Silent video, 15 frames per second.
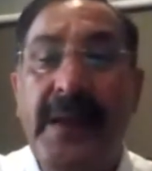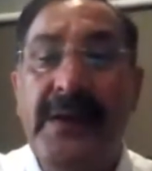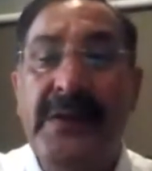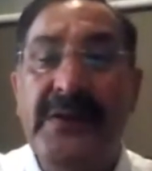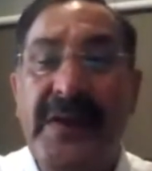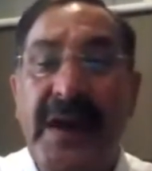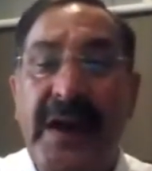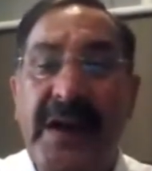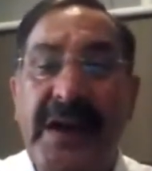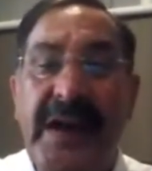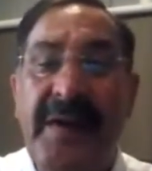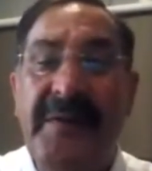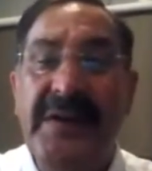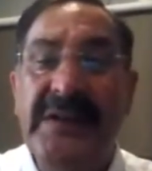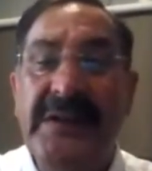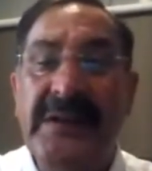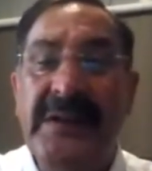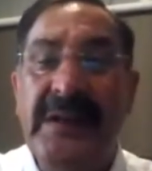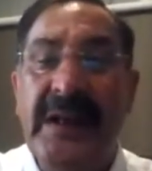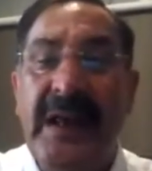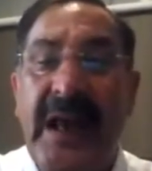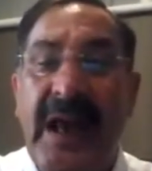Secondary IVUS
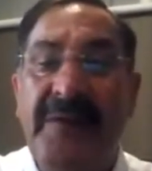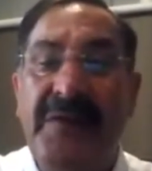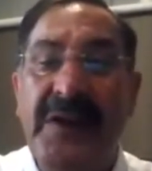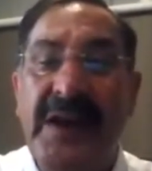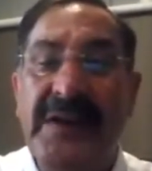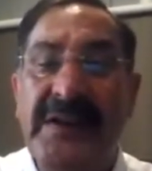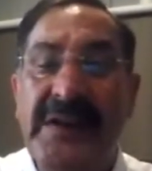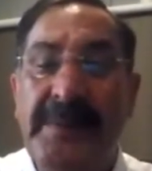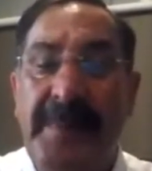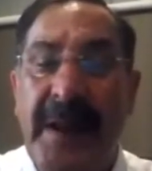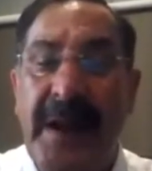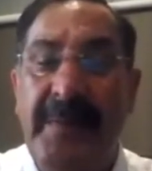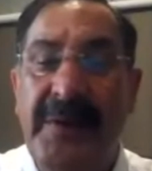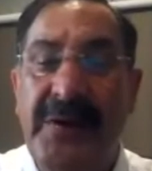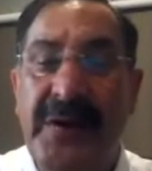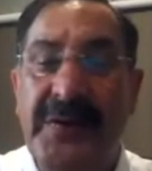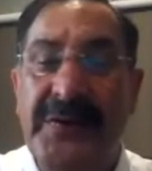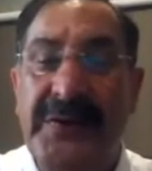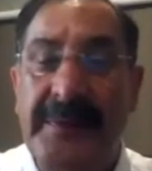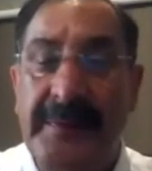efficacy parameters.